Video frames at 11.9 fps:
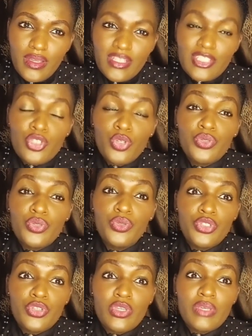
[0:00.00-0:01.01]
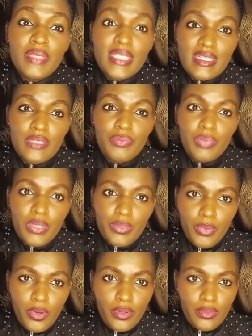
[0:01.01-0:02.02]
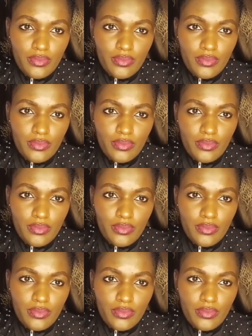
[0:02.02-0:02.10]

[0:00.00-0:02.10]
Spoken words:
it's not good to imitate people."